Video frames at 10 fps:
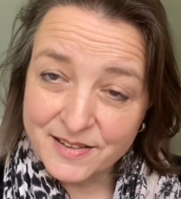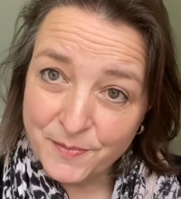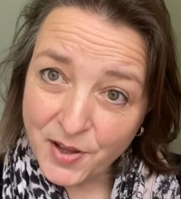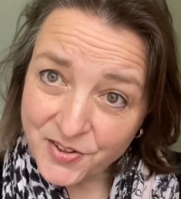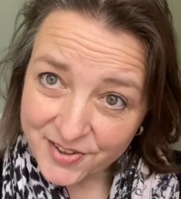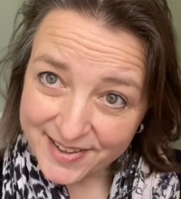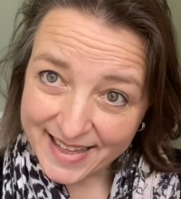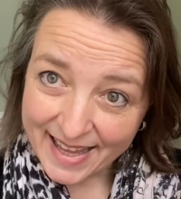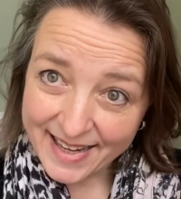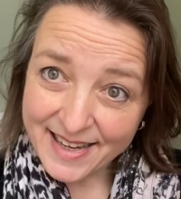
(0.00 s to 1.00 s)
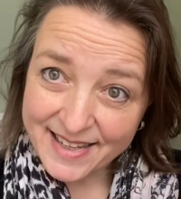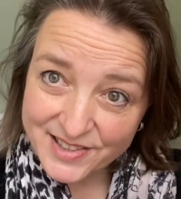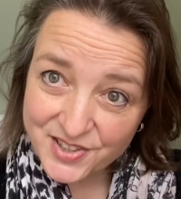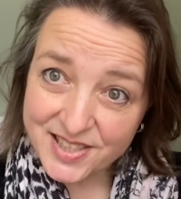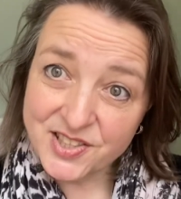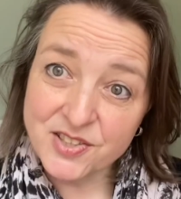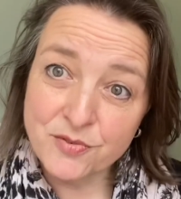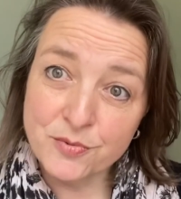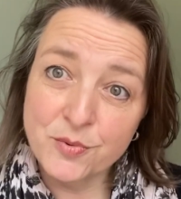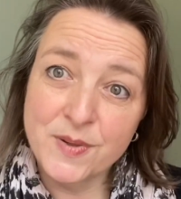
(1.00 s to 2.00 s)
under again and stitch it
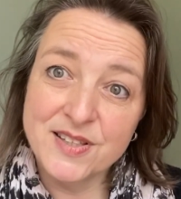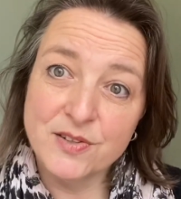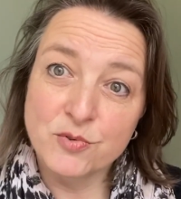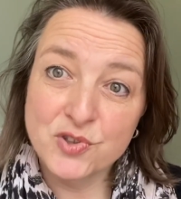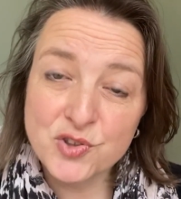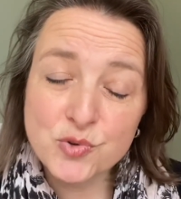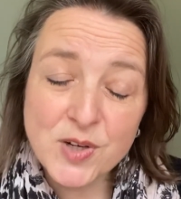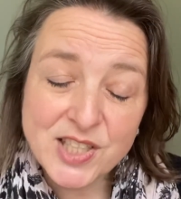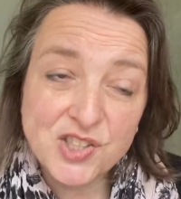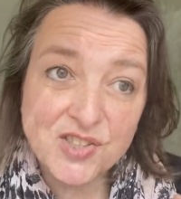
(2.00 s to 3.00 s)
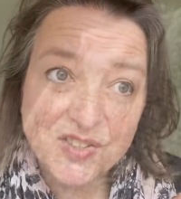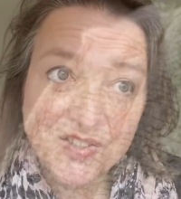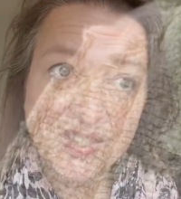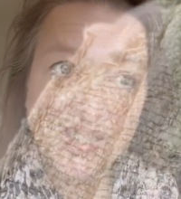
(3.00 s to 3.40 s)
through with a straight stitch.